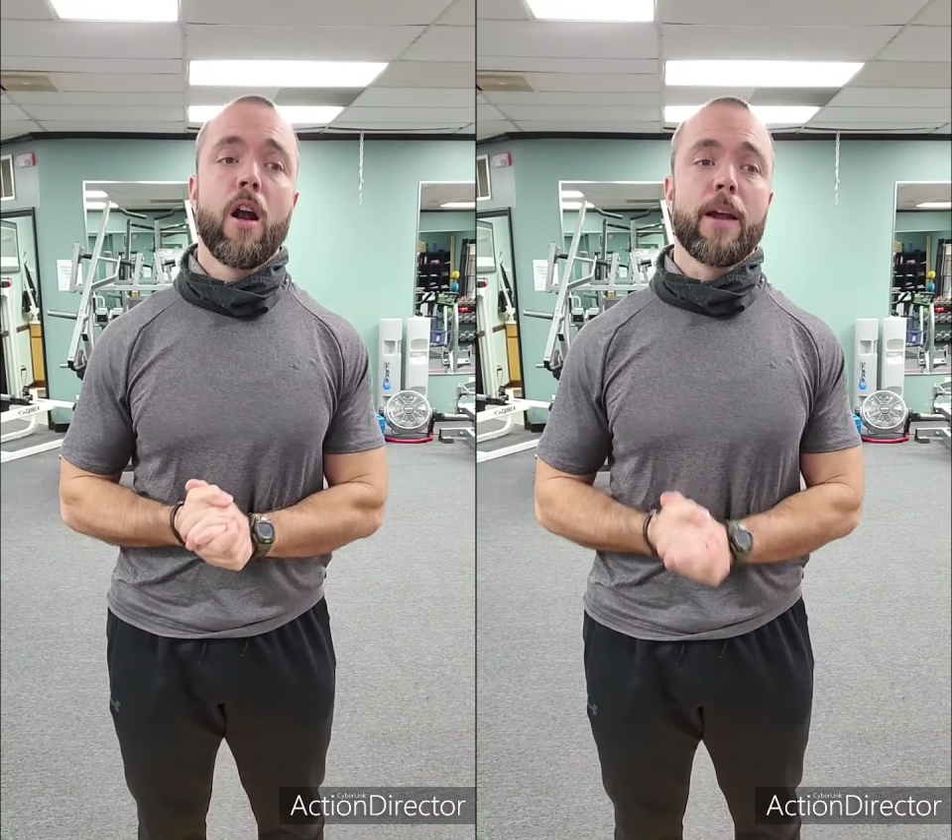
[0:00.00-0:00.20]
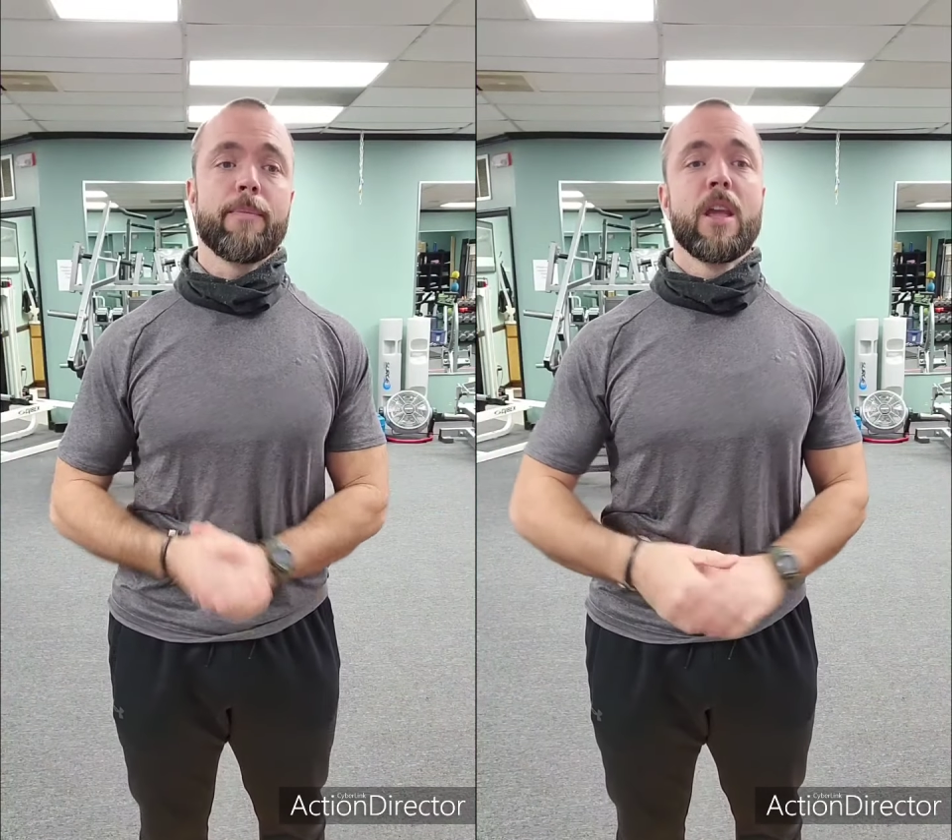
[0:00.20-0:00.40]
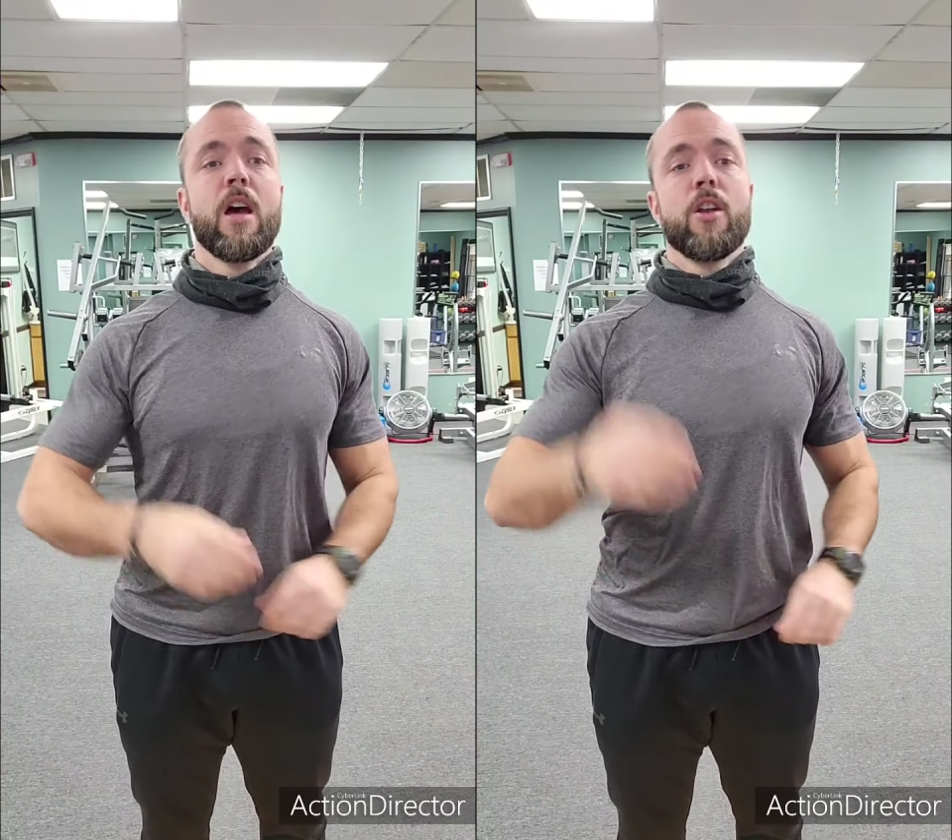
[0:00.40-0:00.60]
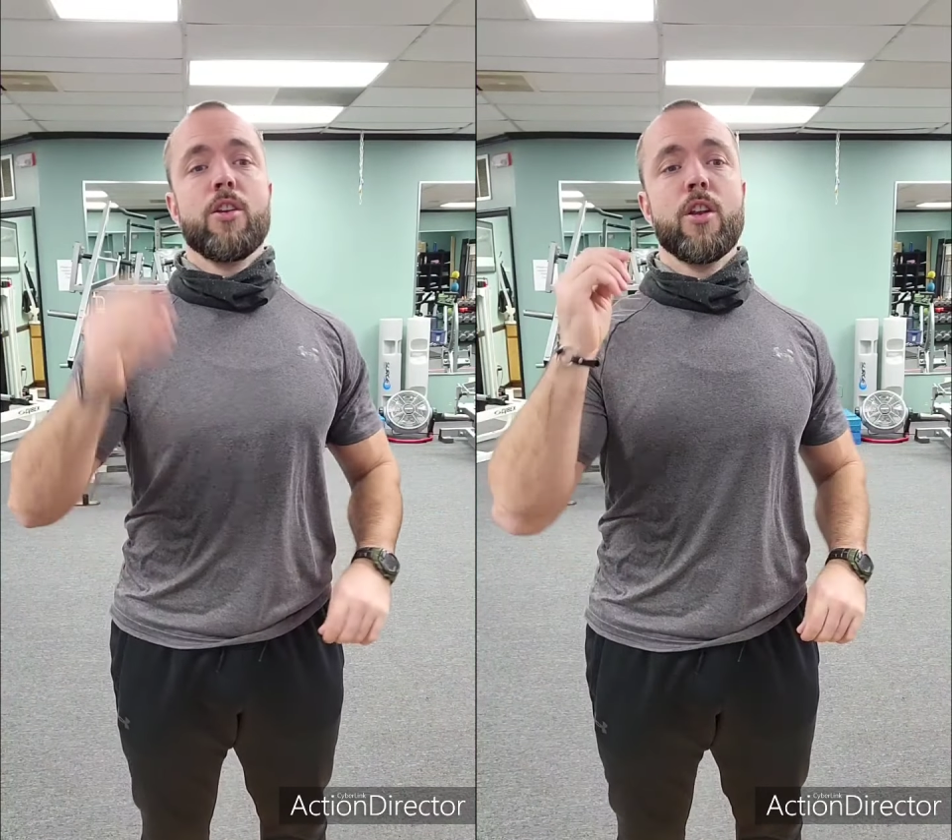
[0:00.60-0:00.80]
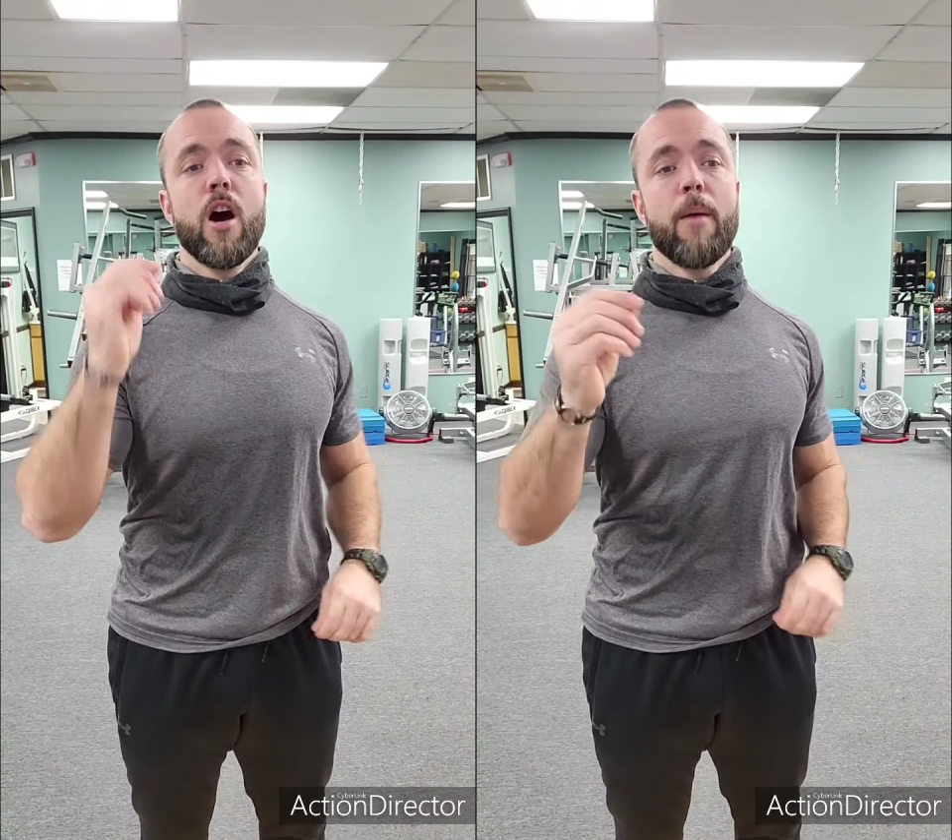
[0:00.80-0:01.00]
All right.
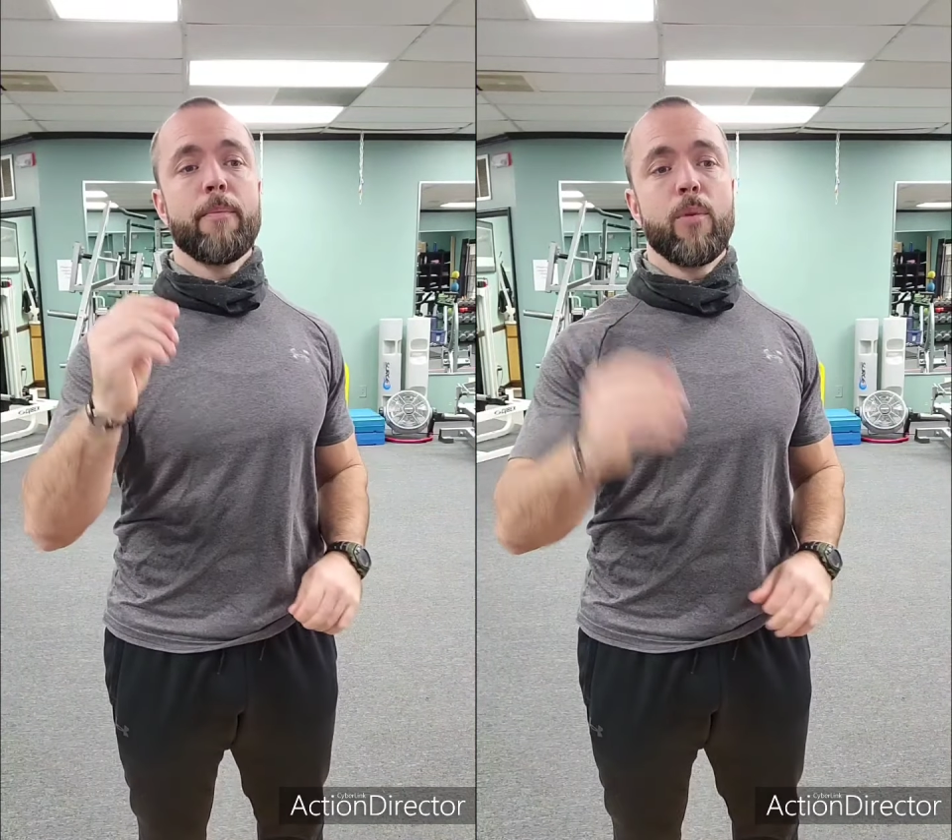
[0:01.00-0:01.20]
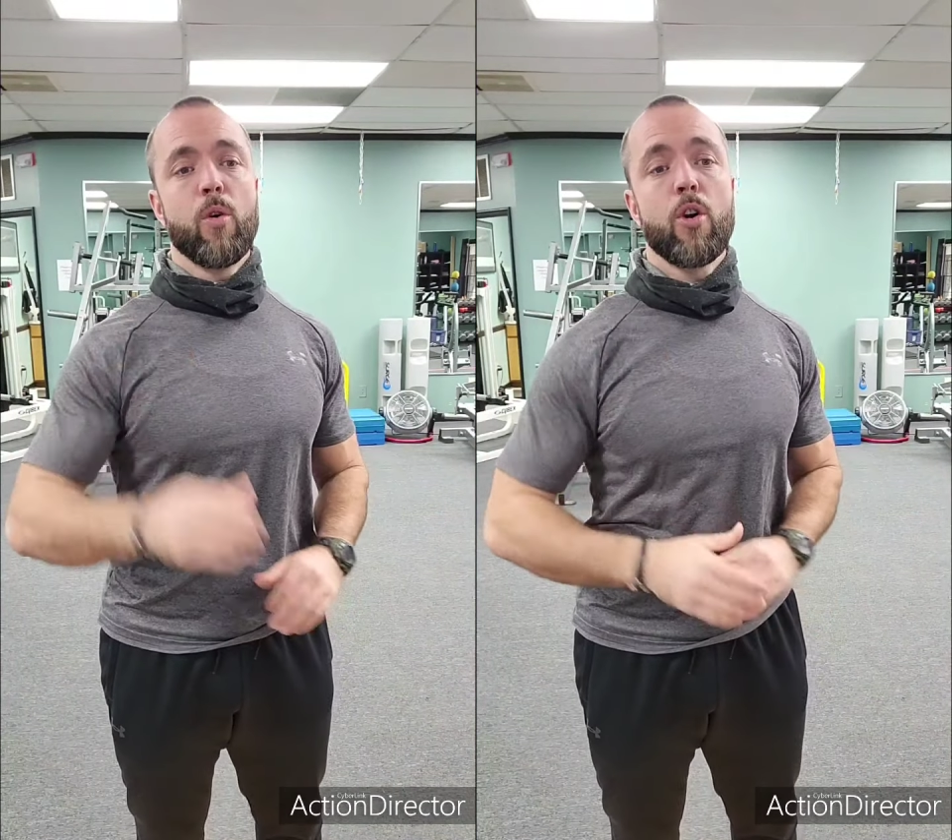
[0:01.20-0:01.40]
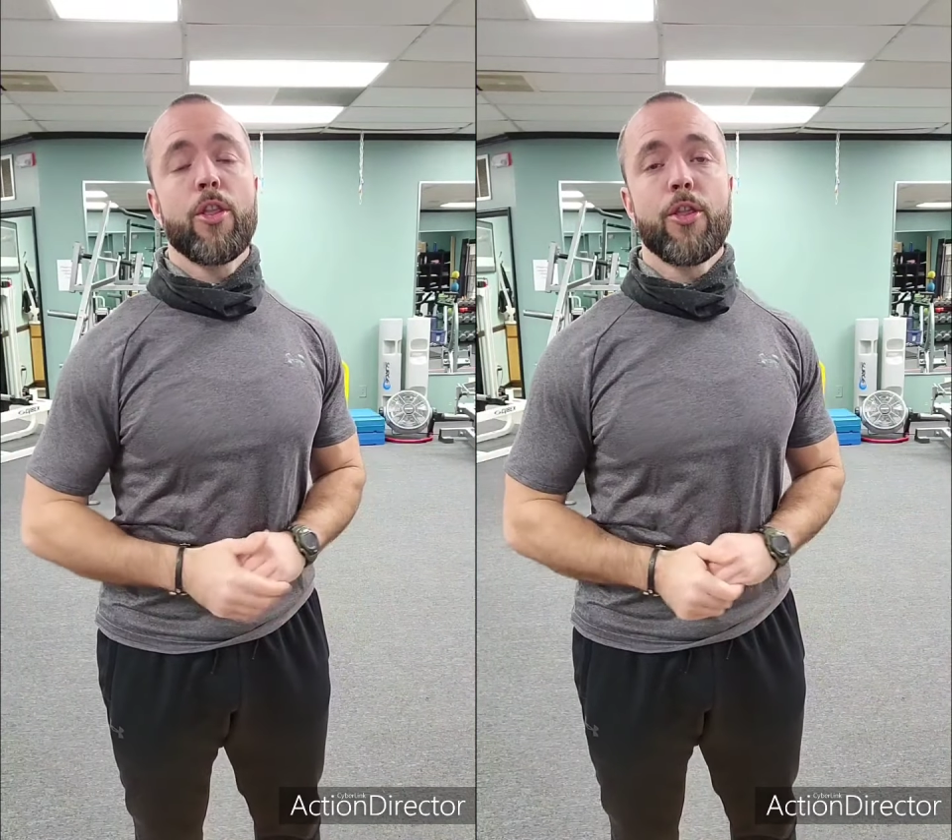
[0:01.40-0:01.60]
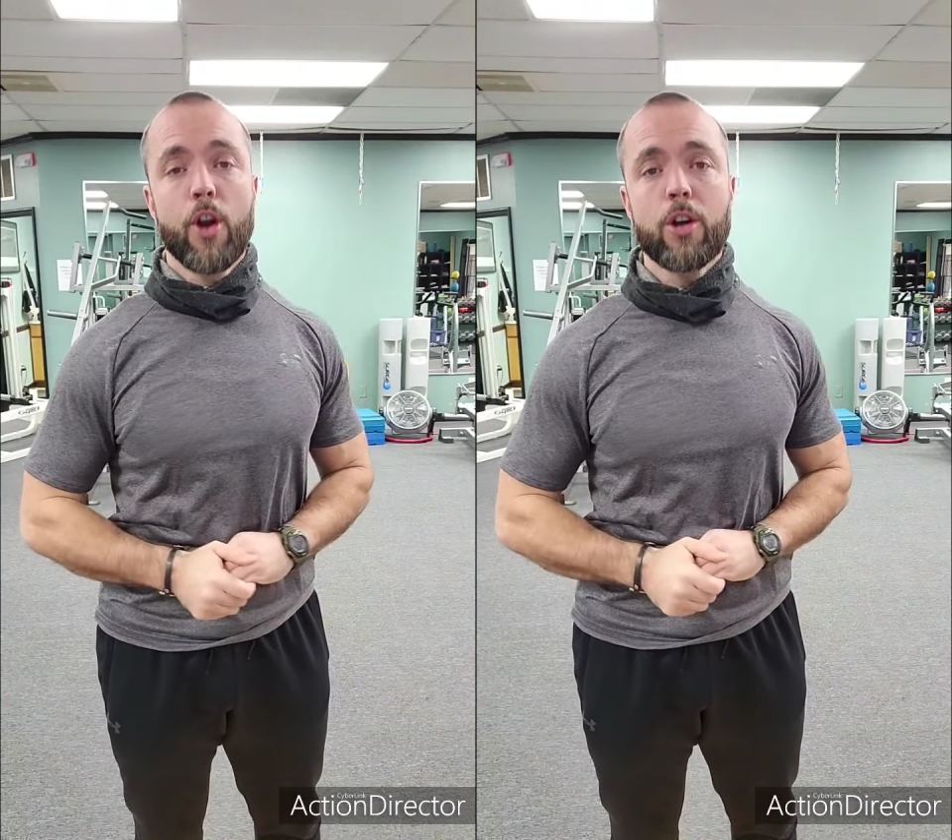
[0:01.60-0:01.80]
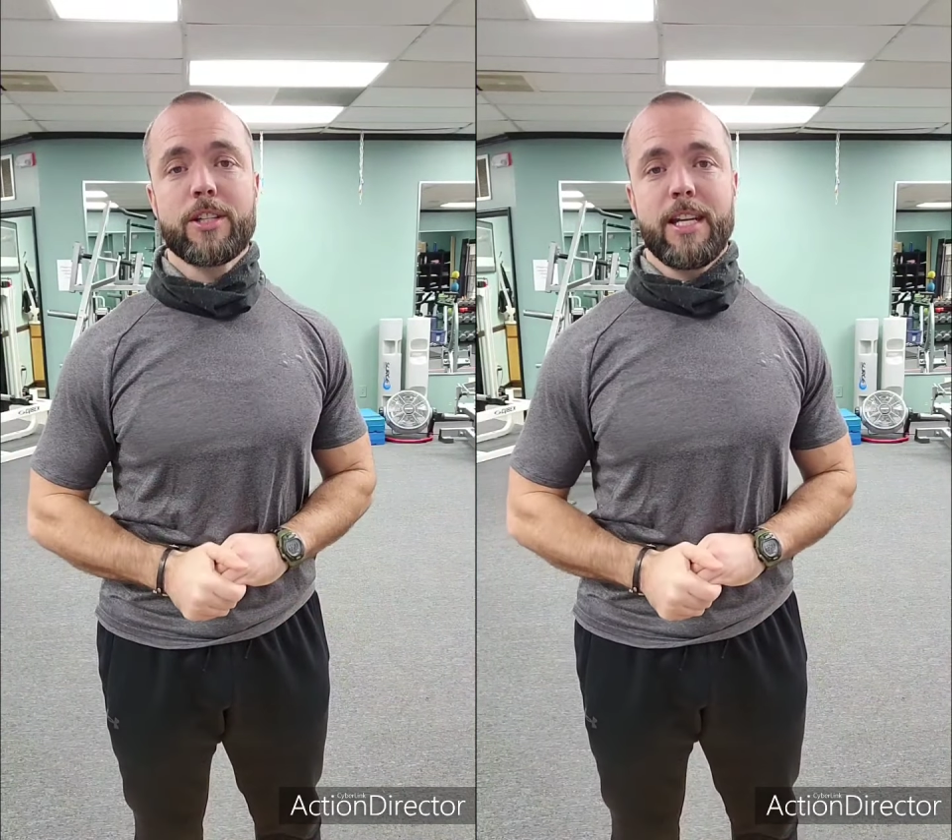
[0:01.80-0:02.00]
Number
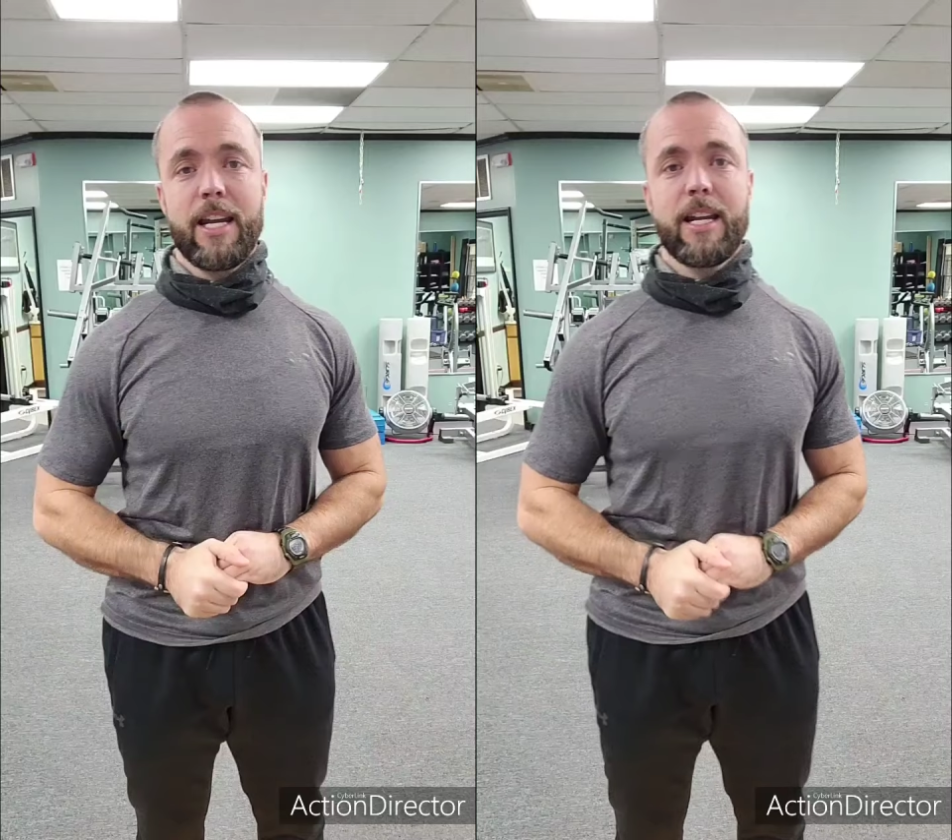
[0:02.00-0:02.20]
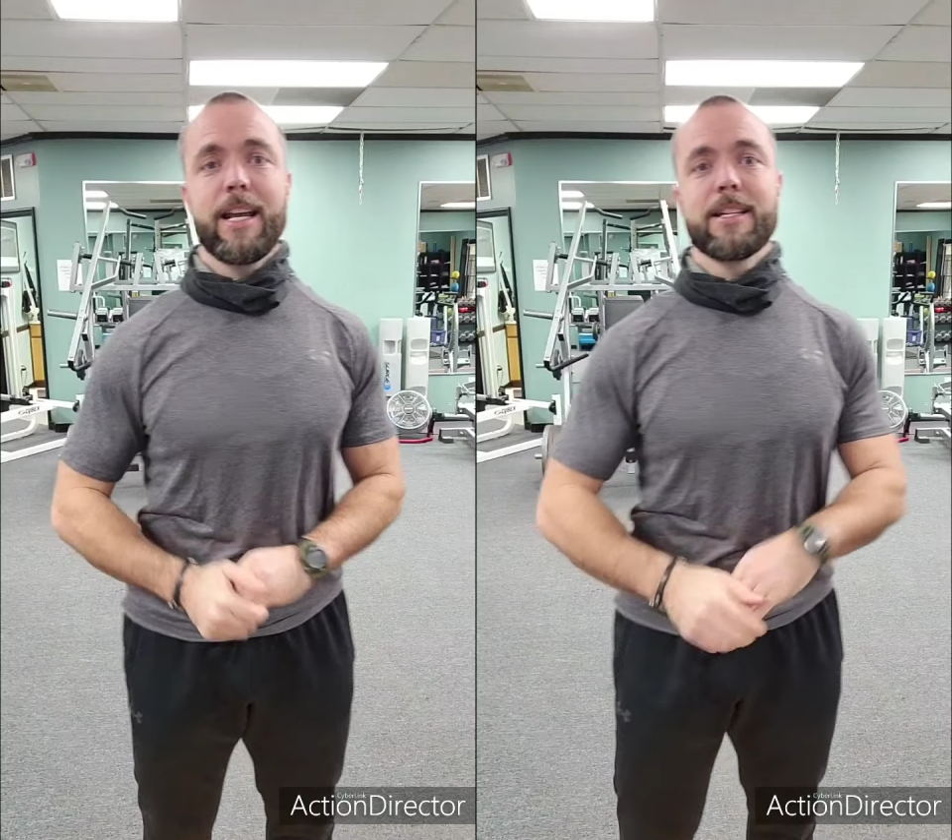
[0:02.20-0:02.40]
13